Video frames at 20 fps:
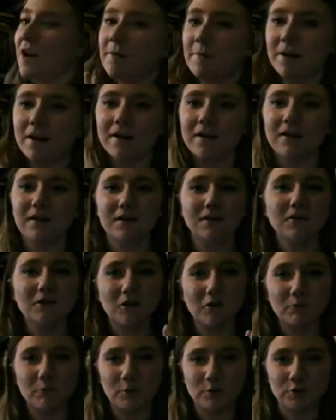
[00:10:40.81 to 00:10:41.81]
America,
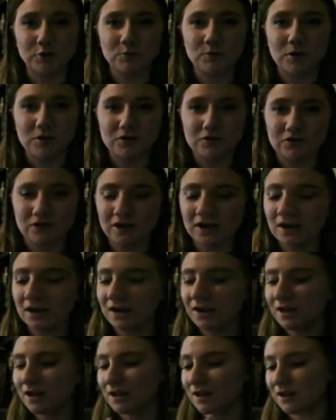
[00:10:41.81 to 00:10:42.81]
off Book Depository.
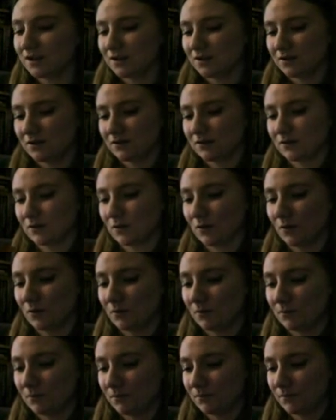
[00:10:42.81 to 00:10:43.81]
So
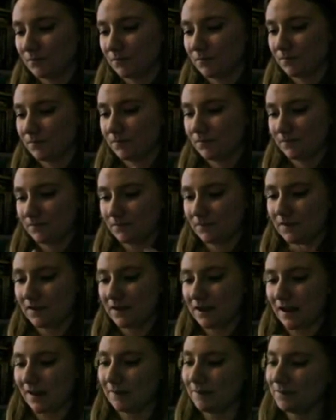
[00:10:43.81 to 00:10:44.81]

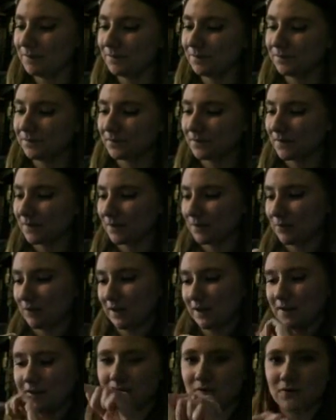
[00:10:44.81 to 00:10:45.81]
yeah,
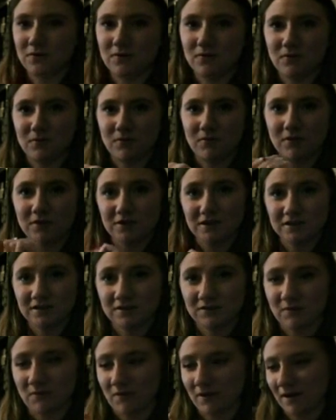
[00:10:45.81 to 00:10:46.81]
like it's gorgeous, it's
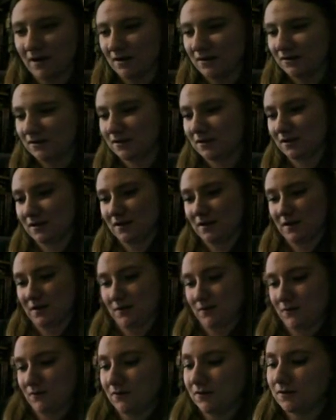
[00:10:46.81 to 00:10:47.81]
orange, and then
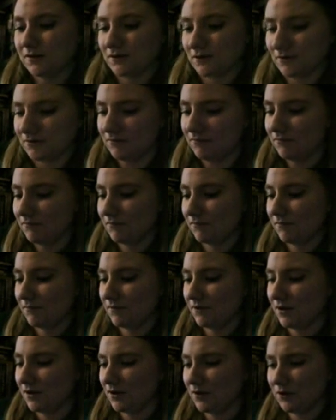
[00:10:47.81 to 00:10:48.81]
also
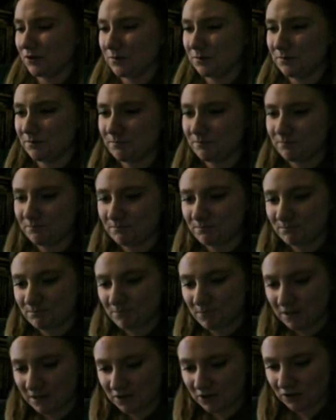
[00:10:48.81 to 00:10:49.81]
there's
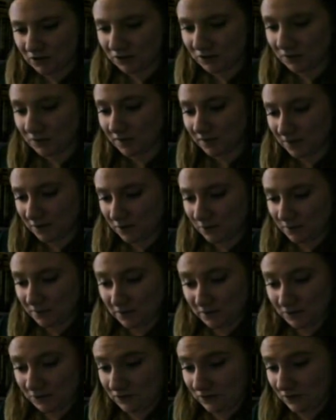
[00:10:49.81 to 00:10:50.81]
pictures. So you like your
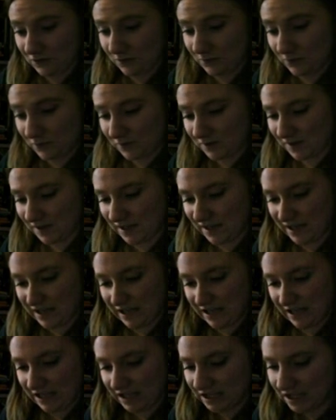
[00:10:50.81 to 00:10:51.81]
pictures in your books, like in
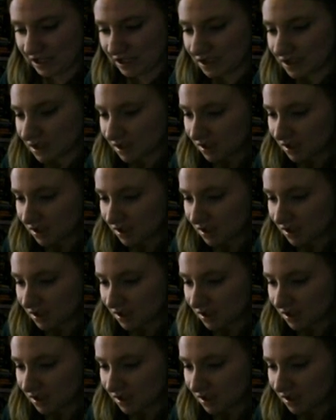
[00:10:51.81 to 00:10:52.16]
Nathan in.